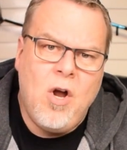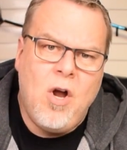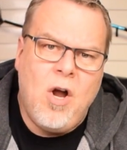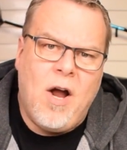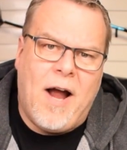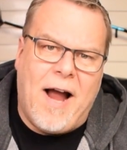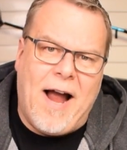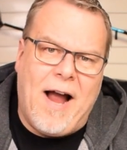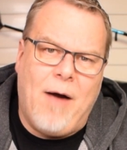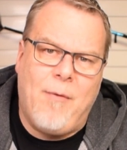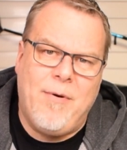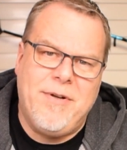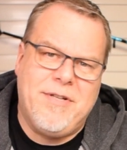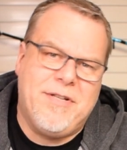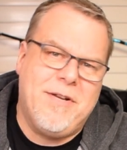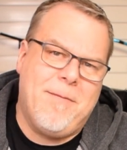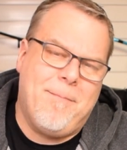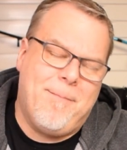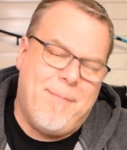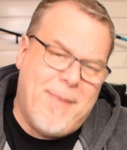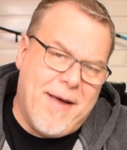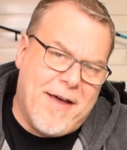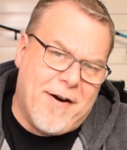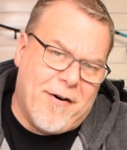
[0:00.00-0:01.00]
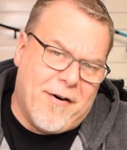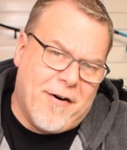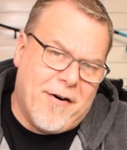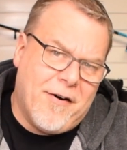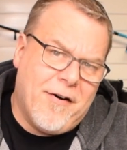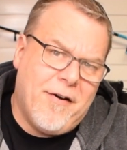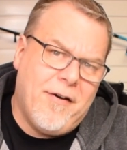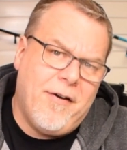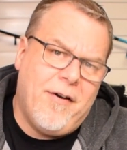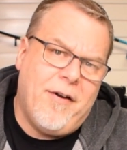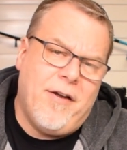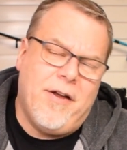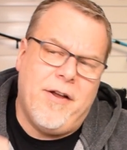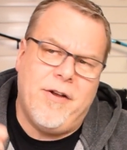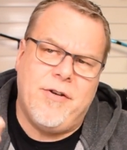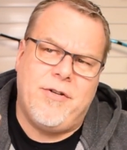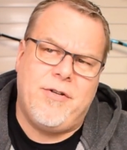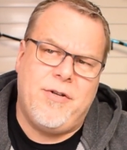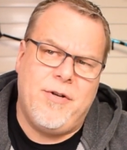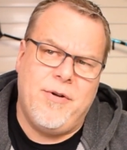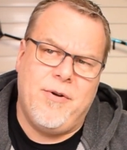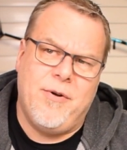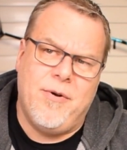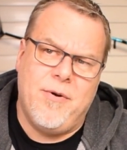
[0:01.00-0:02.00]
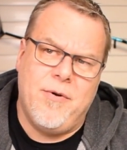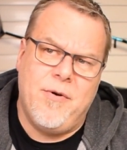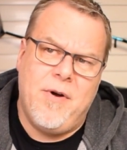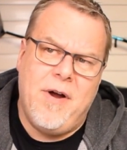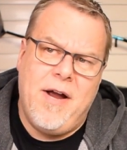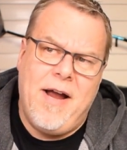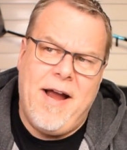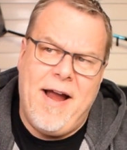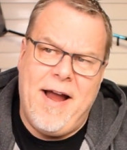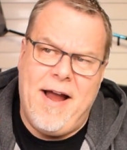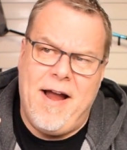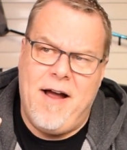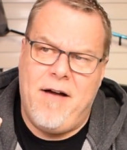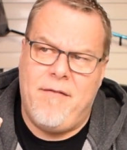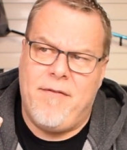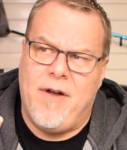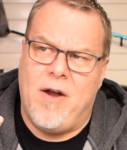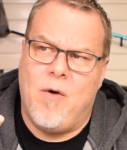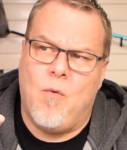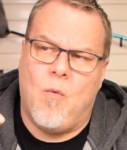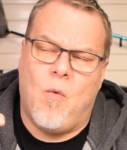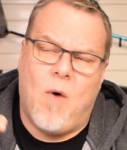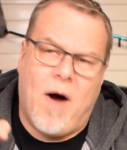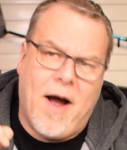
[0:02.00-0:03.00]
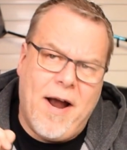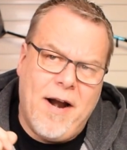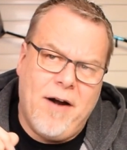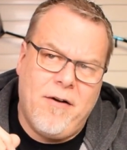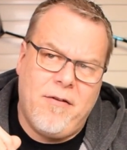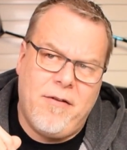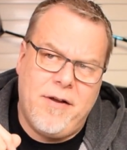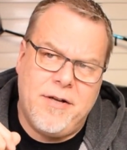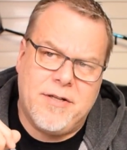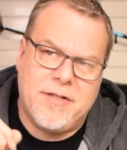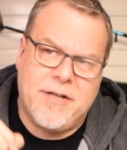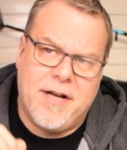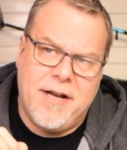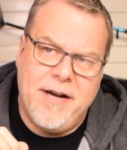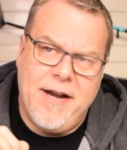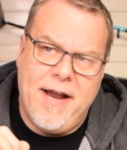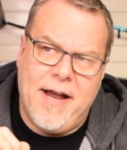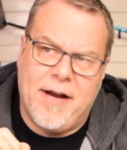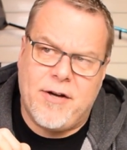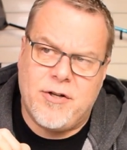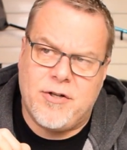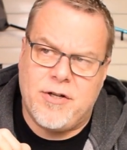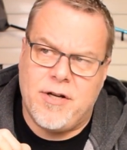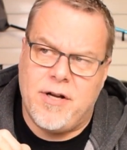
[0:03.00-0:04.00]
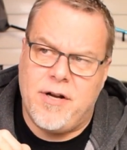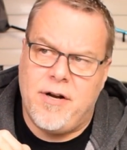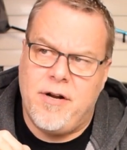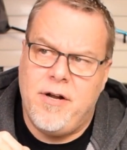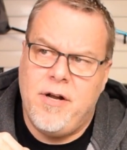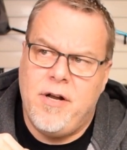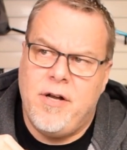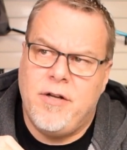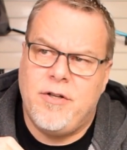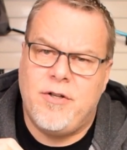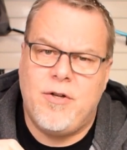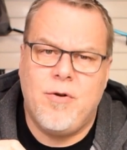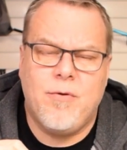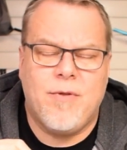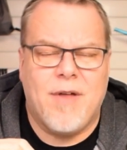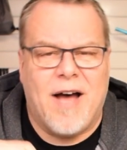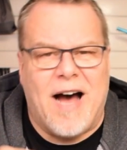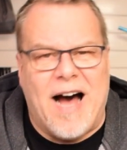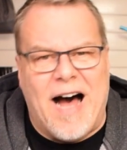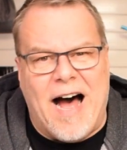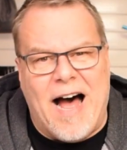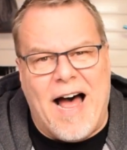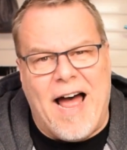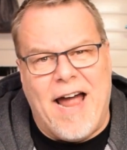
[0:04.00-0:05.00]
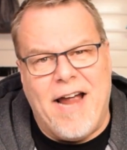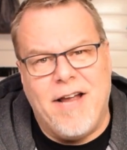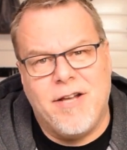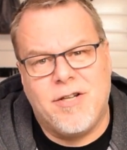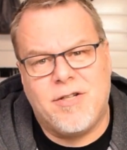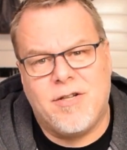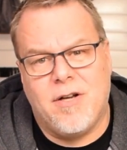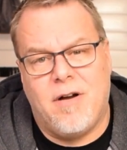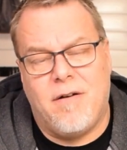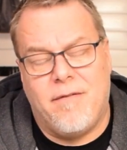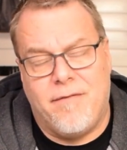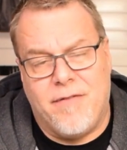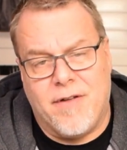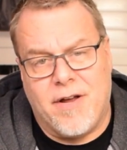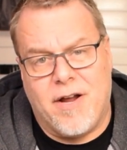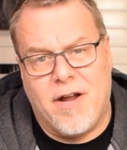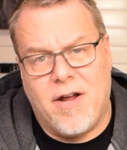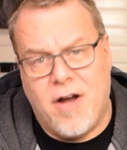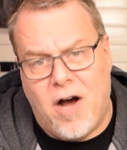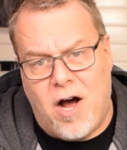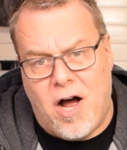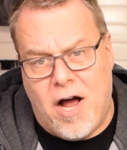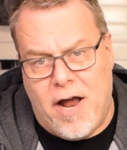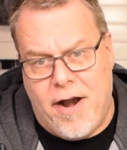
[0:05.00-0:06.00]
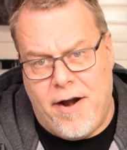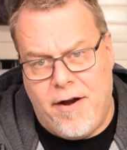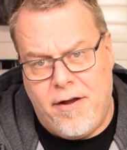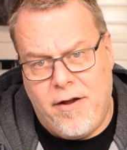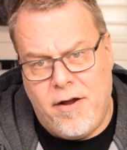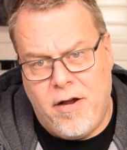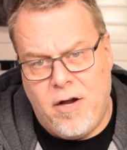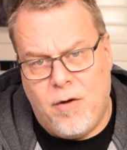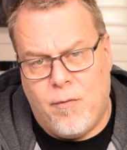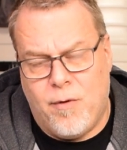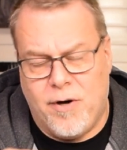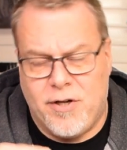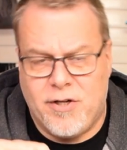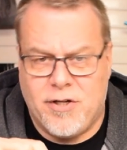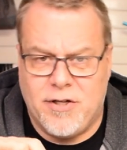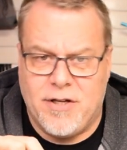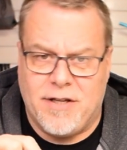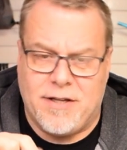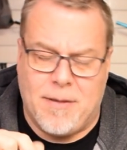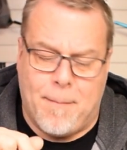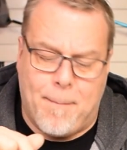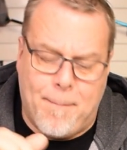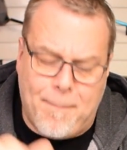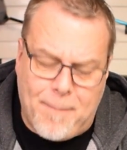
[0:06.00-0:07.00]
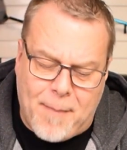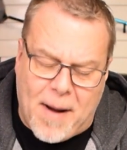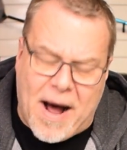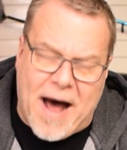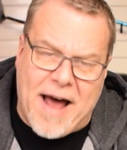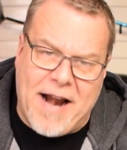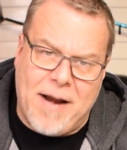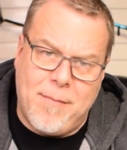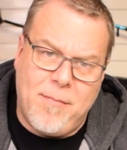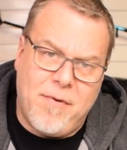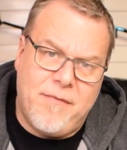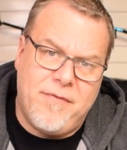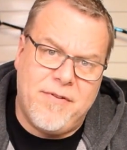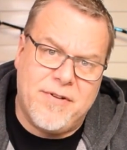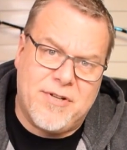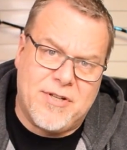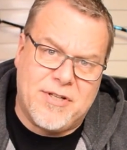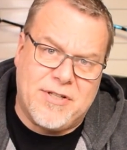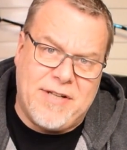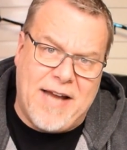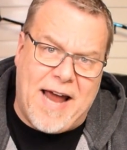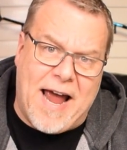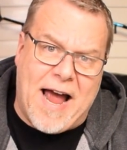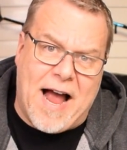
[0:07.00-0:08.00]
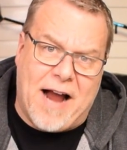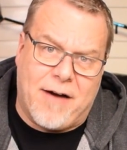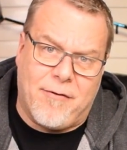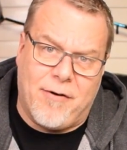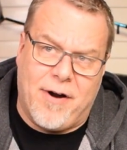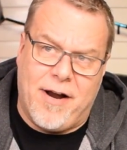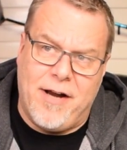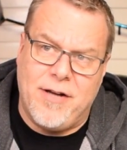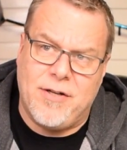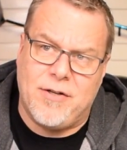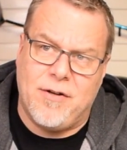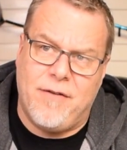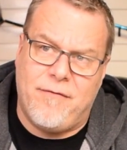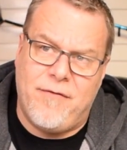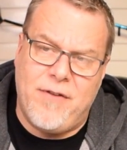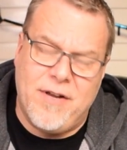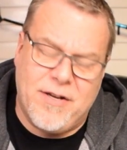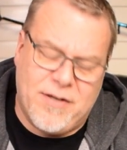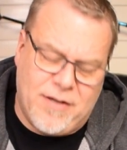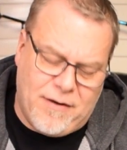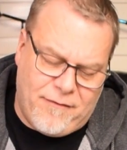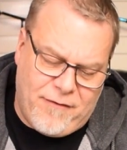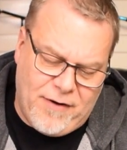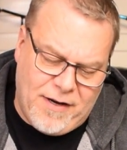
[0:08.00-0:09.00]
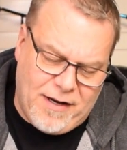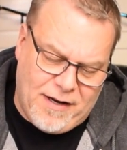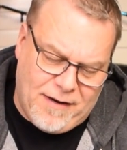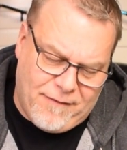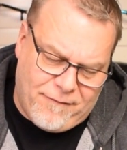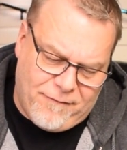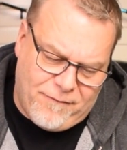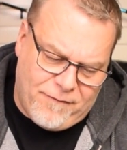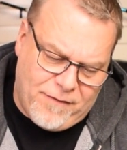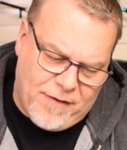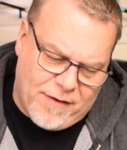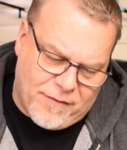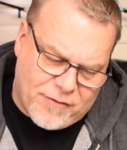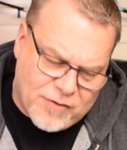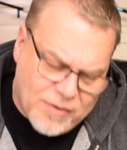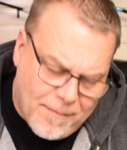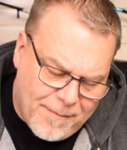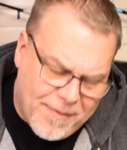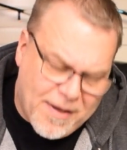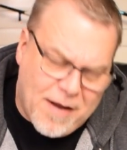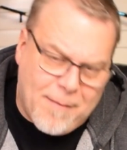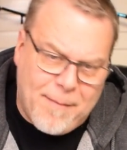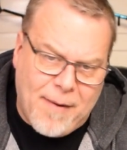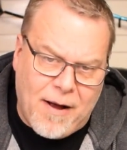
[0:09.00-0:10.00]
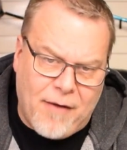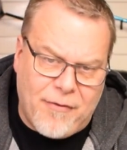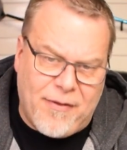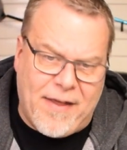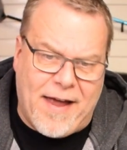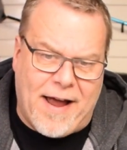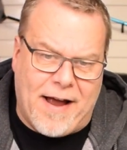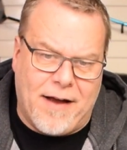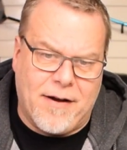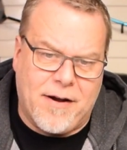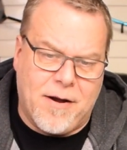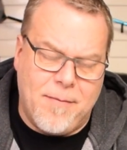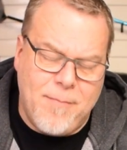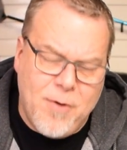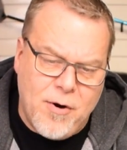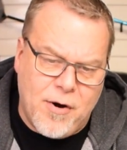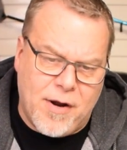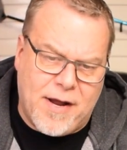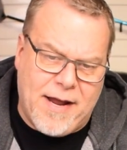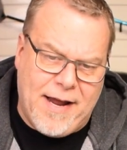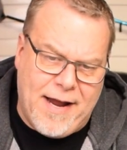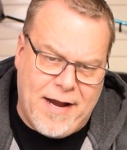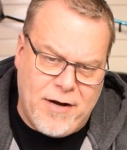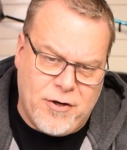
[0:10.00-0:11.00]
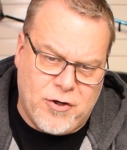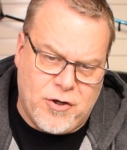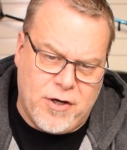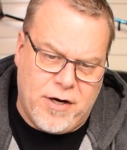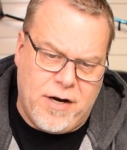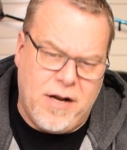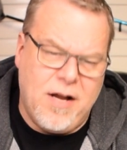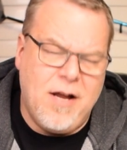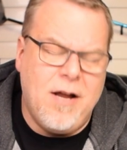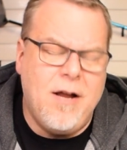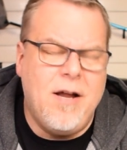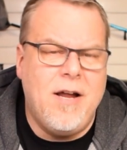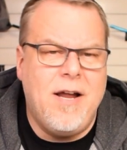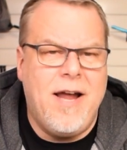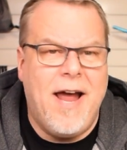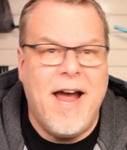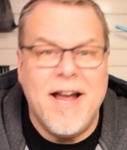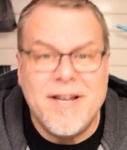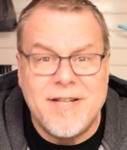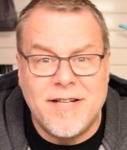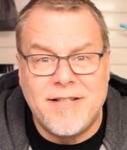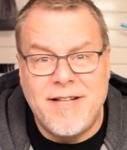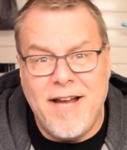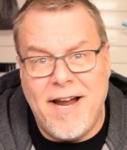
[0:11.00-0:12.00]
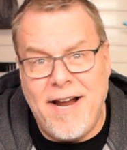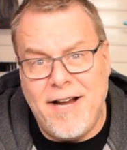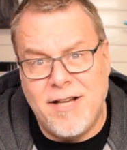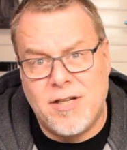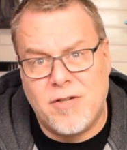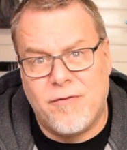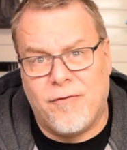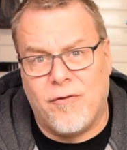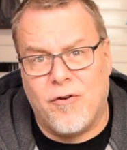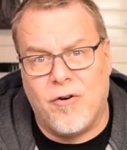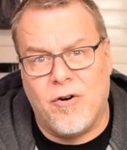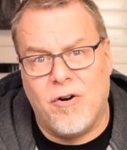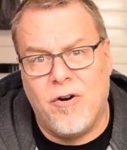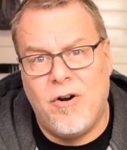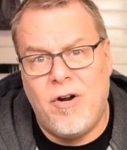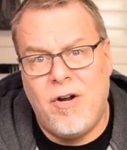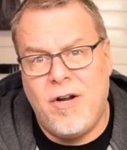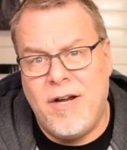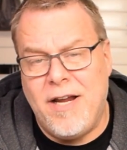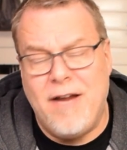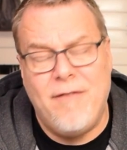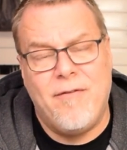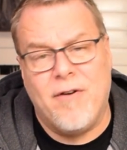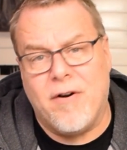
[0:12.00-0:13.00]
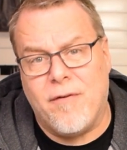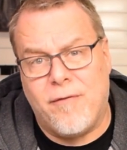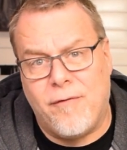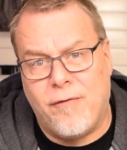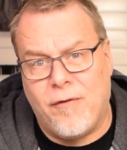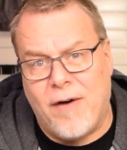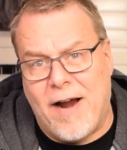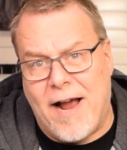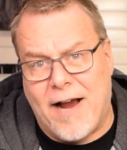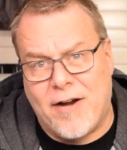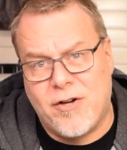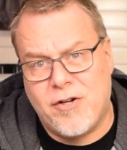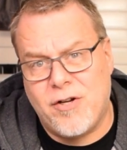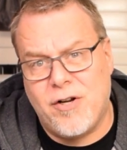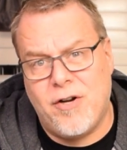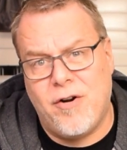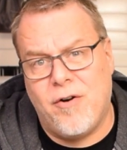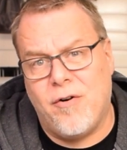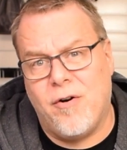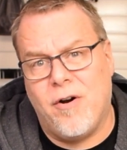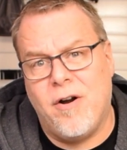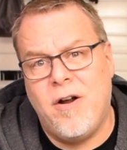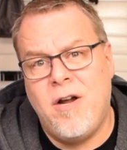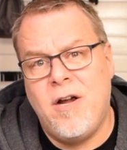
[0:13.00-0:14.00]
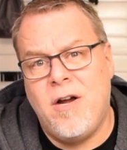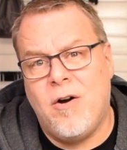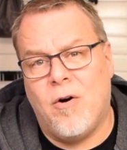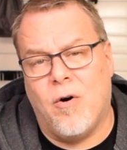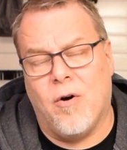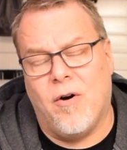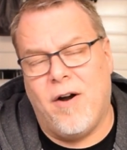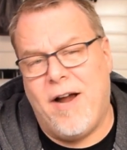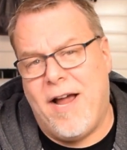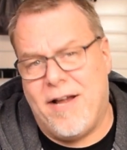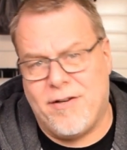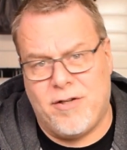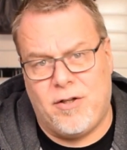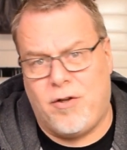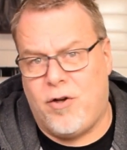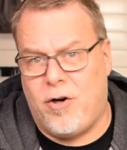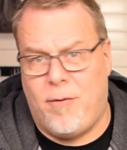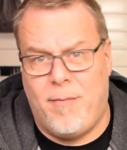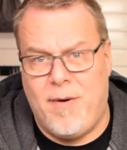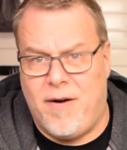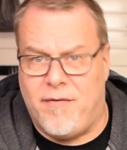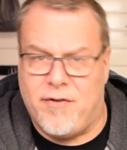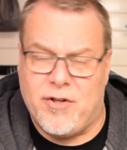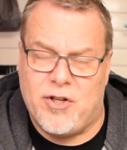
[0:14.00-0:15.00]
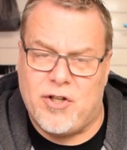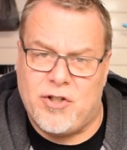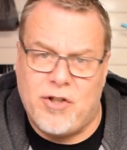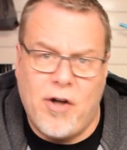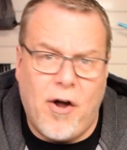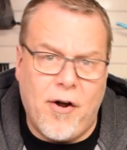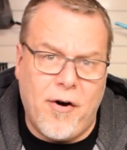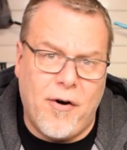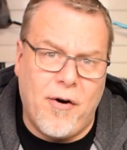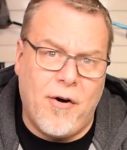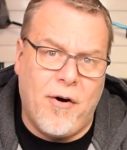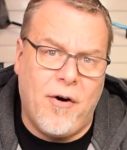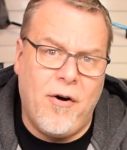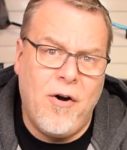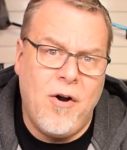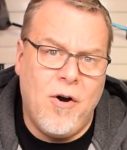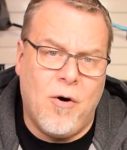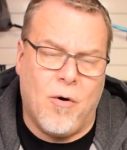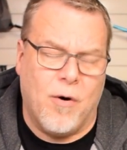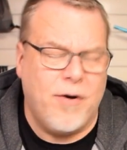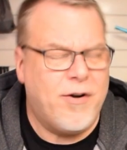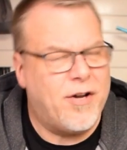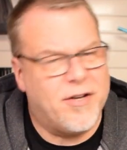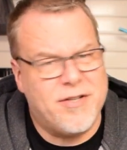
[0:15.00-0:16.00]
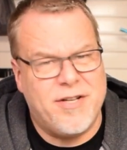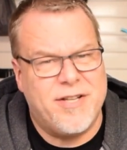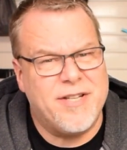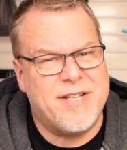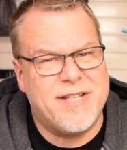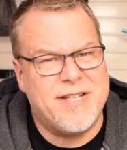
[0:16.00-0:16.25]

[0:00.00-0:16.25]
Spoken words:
how is it better to have a wireless connection to the eyes of the gun, which is at the bottom of the stack, right? So if something about that communication hesitates for even a fraction, or has a little bit of a stutter, or doesn't